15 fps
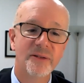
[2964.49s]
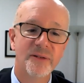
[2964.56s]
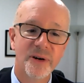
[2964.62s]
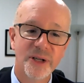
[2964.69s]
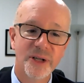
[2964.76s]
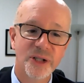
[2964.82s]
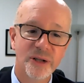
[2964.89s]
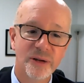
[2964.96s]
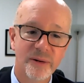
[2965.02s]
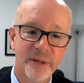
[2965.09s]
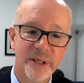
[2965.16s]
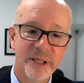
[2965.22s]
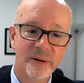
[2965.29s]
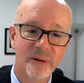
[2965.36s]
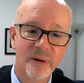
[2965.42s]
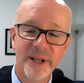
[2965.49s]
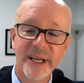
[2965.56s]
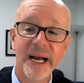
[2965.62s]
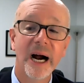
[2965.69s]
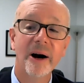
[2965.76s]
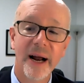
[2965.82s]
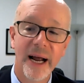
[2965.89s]
for a student, or the
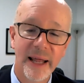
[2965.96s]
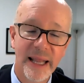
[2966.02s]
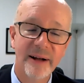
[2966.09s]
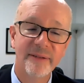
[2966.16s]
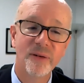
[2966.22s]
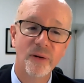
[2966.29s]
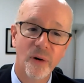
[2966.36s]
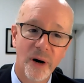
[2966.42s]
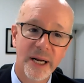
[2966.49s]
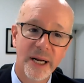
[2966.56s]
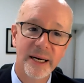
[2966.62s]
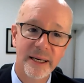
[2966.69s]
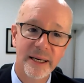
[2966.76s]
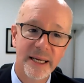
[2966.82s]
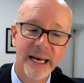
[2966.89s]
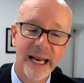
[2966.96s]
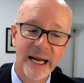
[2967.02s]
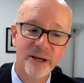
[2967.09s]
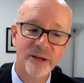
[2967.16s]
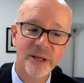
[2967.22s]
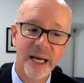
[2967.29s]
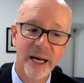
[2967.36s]
RA on that floor can
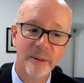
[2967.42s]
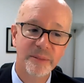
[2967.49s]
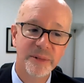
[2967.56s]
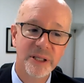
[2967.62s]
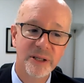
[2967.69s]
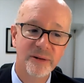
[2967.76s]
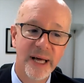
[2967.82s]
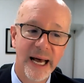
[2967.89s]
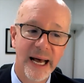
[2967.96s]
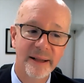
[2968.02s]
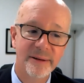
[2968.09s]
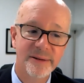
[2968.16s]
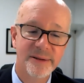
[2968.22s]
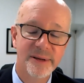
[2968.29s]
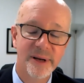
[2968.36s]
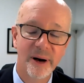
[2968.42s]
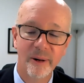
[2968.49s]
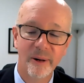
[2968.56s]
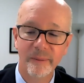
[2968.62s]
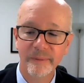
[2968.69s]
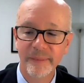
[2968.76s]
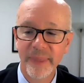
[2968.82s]
actually help to do that. So